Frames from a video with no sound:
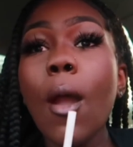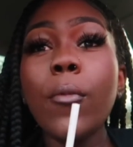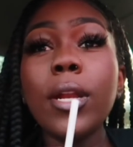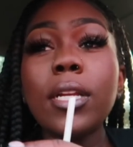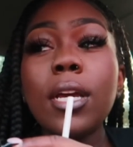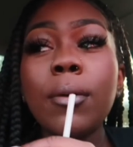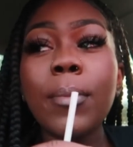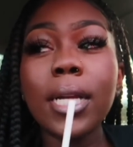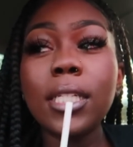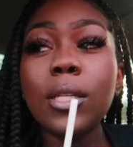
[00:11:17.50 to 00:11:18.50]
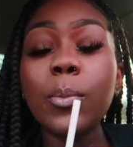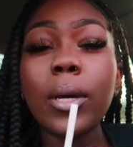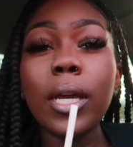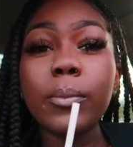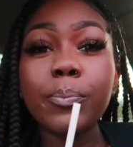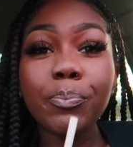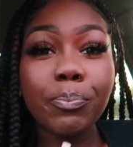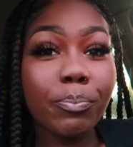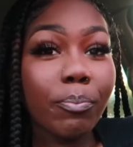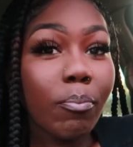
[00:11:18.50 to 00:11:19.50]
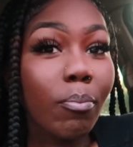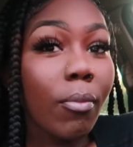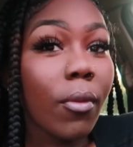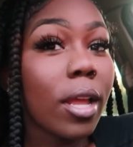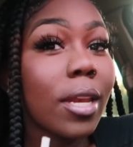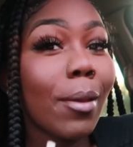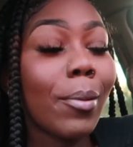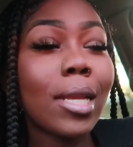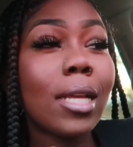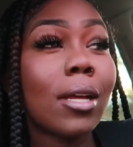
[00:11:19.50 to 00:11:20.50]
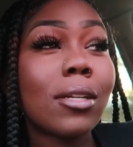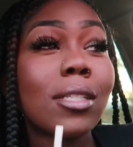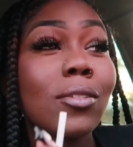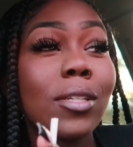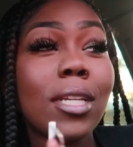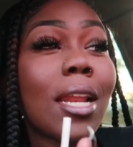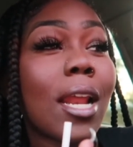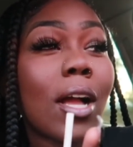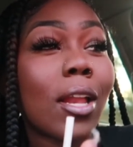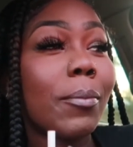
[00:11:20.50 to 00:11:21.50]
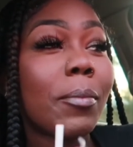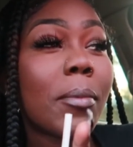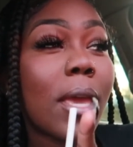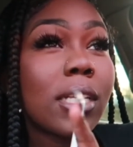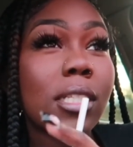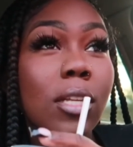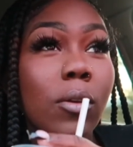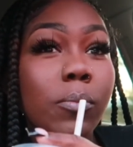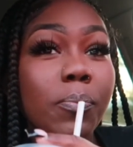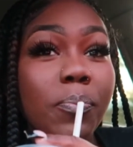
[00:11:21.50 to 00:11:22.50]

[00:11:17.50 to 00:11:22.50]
I wanted the hibachi, but they probably caught on to it and they're not calling me back, so.